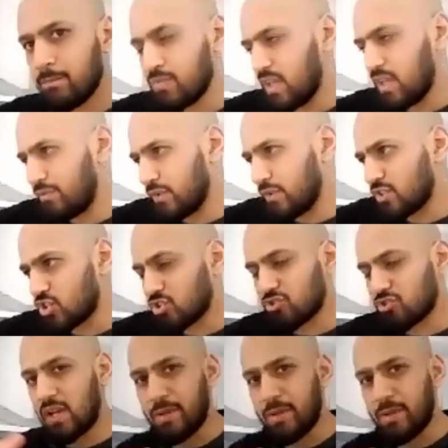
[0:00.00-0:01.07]
If you were to
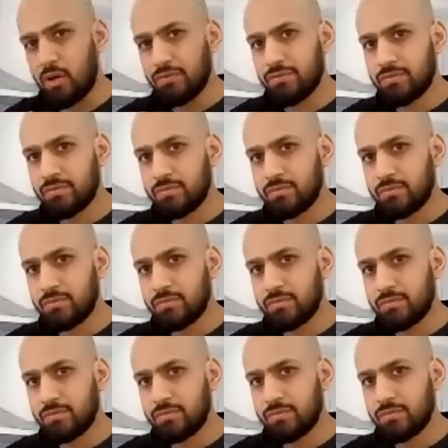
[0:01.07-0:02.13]
scrape it off,
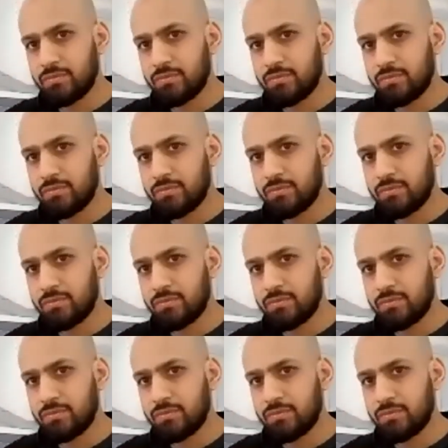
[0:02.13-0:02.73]
okay, with your